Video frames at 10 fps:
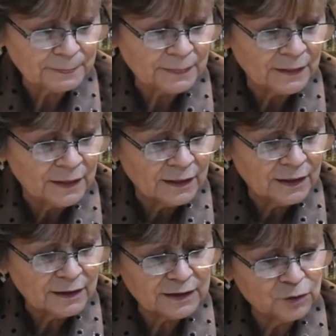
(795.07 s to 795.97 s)
and be
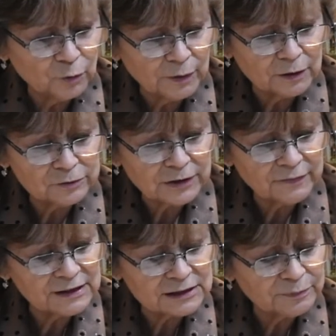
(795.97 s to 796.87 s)
renewed in the
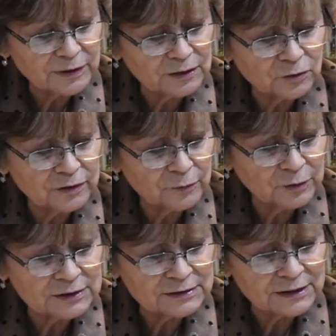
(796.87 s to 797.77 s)
spirit of your
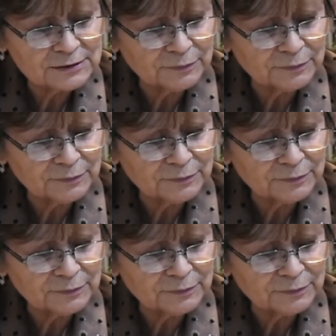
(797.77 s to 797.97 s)
mind.